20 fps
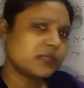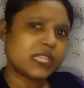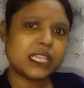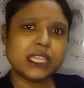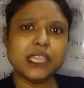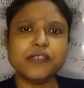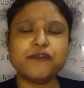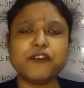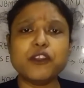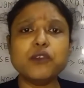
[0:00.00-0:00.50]

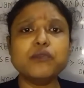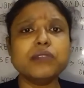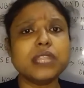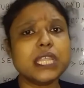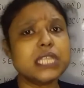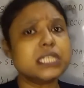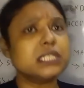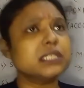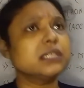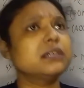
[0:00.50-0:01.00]
if you
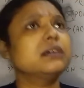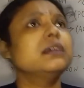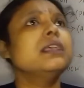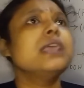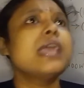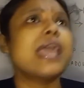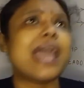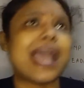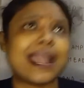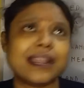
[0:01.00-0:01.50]
need
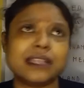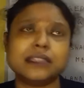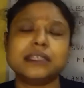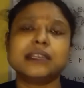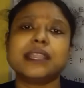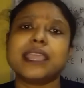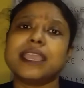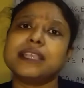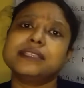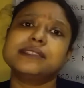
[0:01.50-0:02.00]

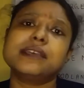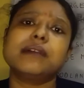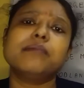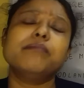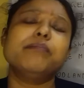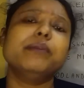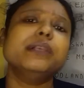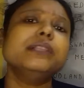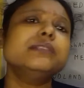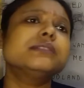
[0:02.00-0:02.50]
another
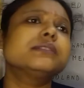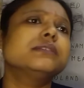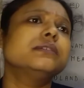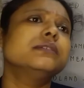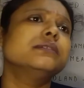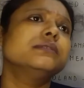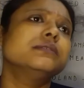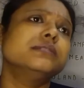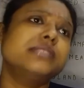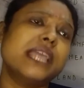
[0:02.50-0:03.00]
examples,
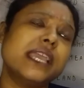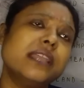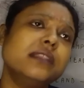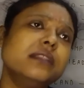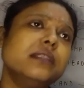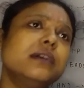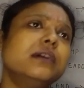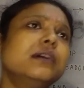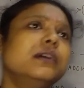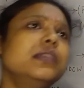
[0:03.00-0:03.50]

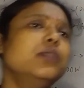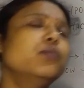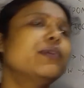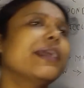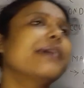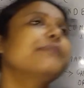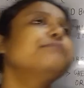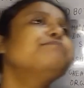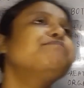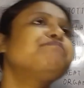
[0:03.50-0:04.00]
then you
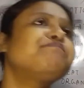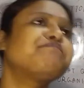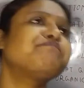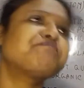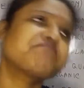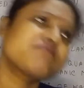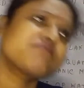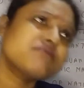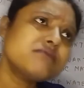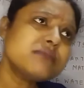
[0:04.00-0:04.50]
can
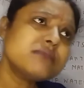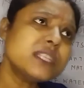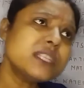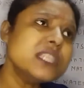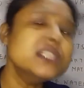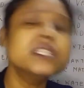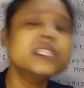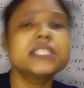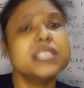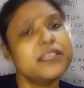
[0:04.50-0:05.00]

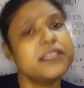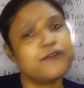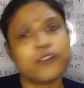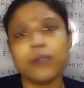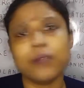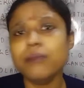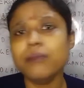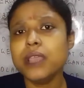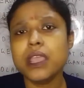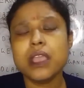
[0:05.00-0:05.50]
see
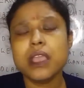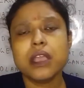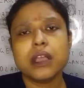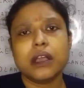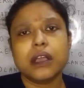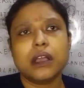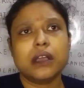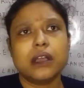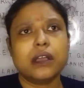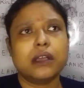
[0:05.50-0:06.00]
from
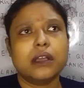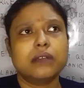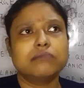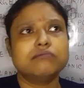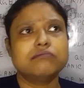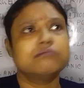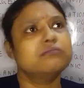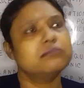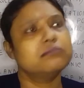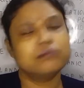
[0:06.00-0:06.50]

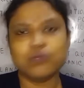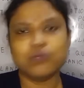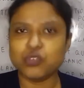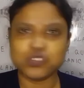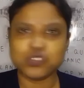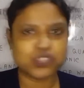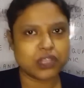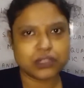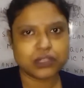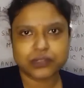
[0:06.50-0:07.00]

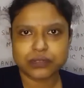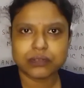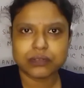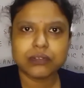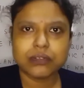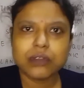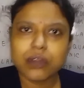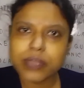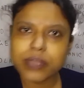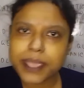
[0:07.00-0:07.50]
books
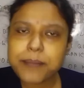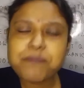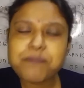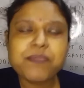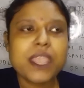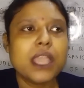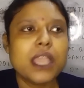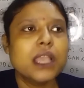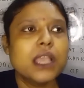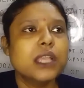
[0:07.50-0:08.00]
also. Okay,
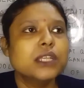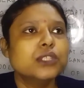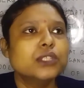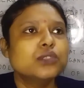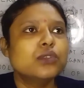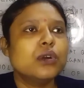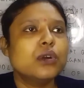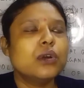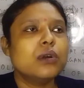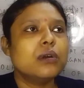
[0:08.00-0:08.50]

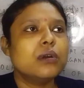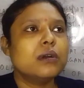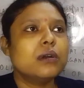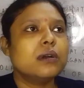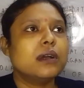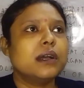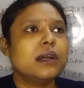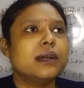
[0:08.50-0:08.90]
so